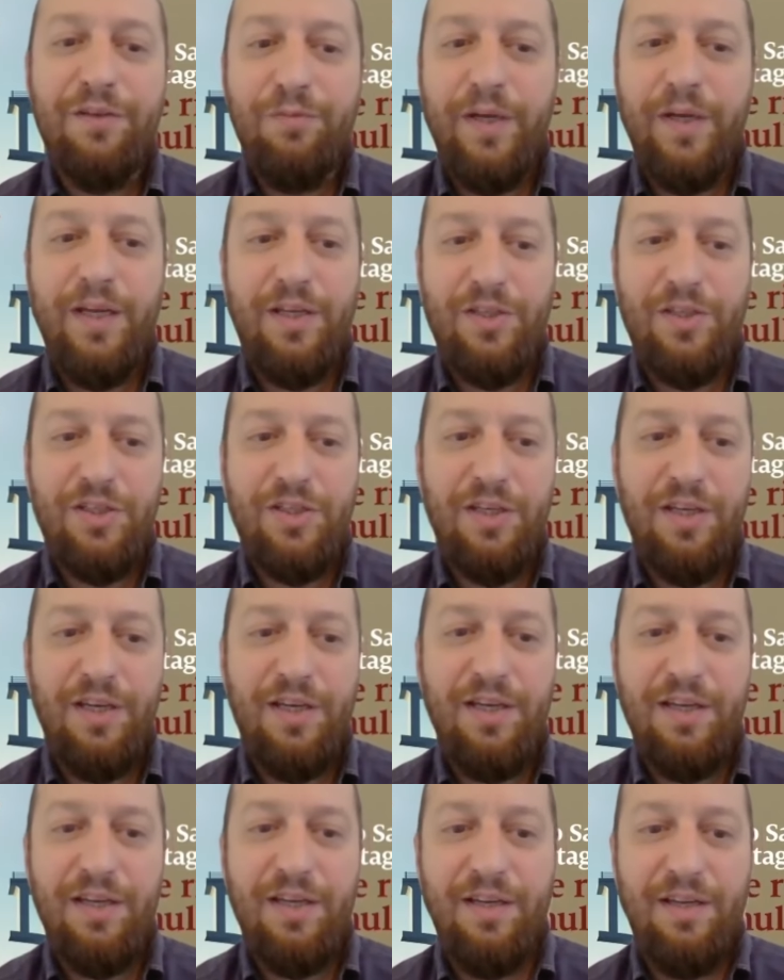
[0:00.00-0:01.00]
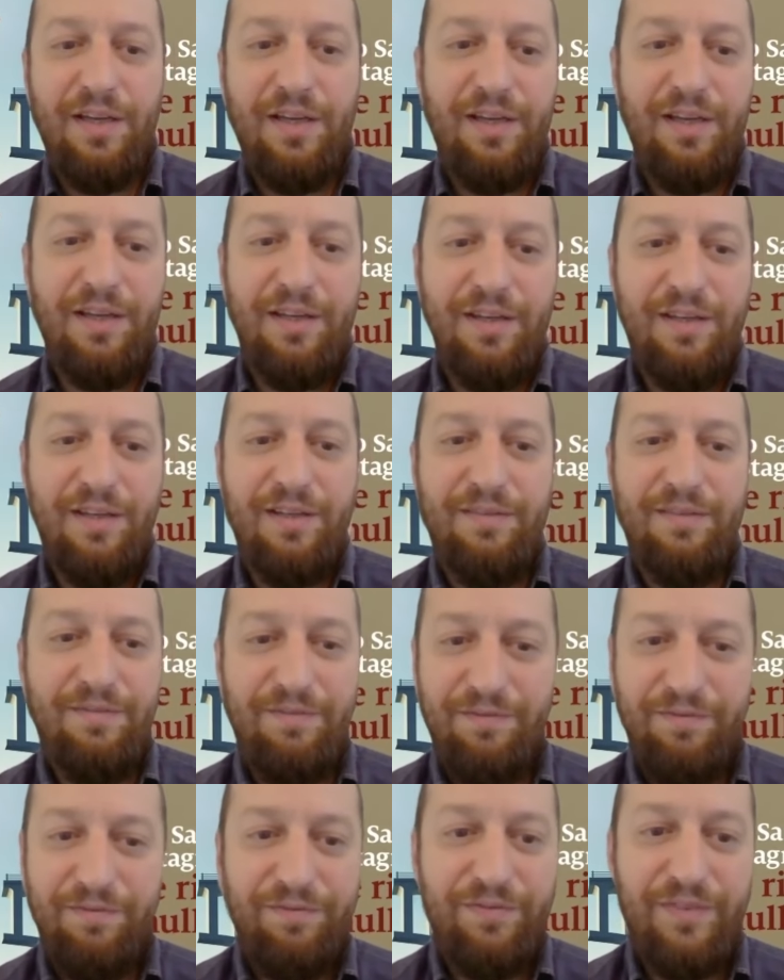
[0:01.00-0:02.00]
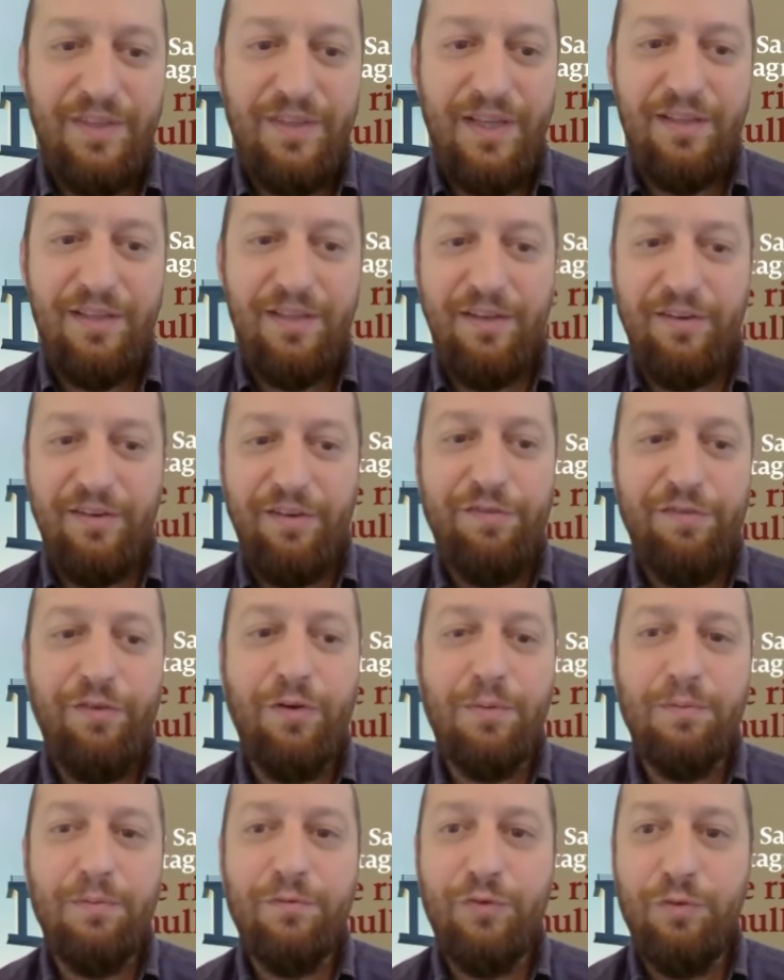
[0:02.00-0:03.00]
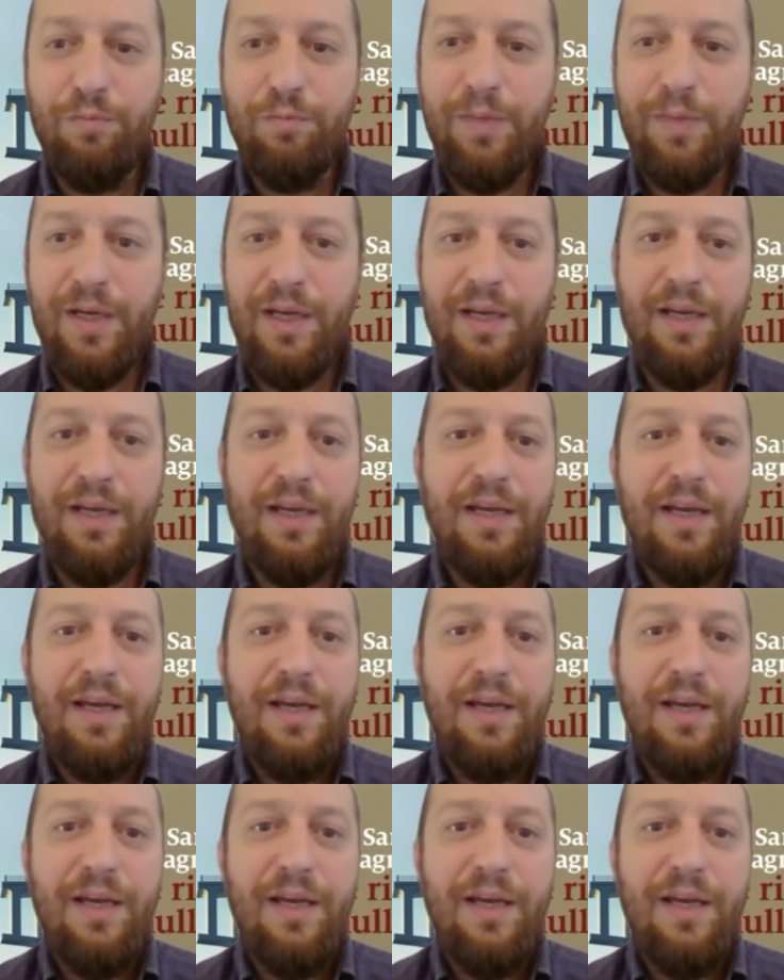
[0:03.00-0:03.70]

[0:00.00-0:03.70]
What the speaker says: which the reform would be